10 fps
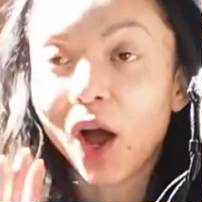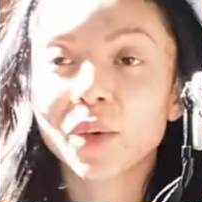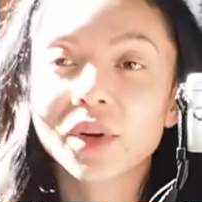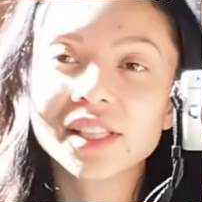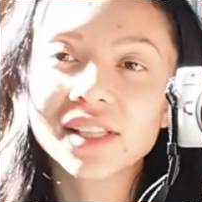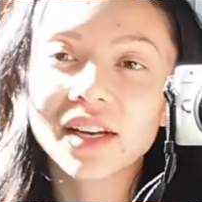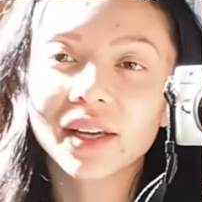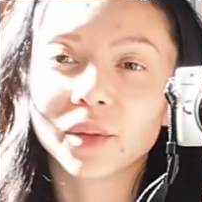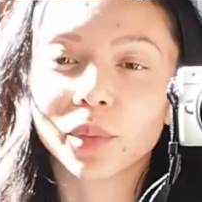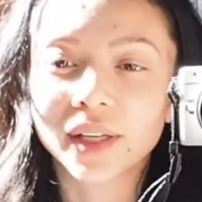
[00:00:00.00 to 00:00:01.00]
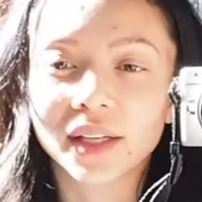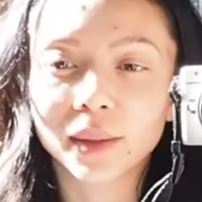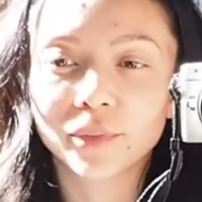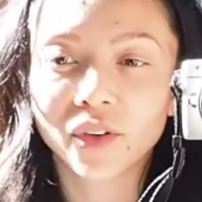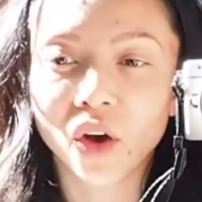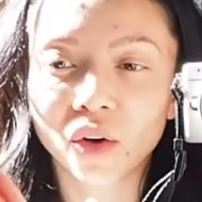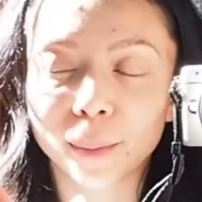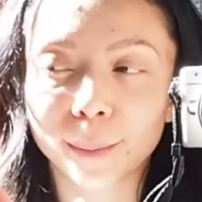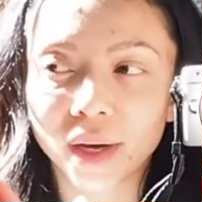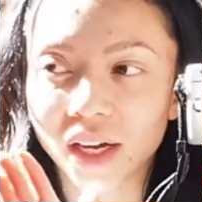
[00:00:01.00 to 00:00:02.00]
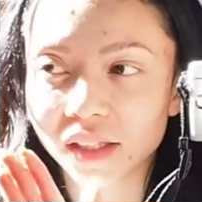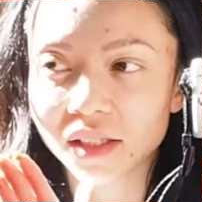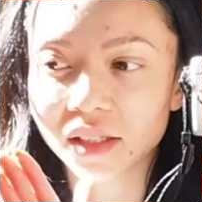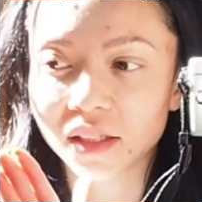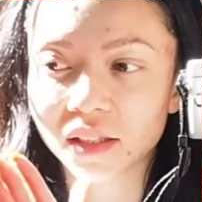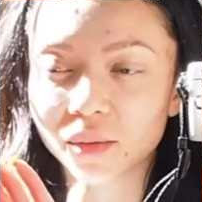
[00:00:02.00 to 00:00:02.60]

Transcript: I want to say like weekly vlog, but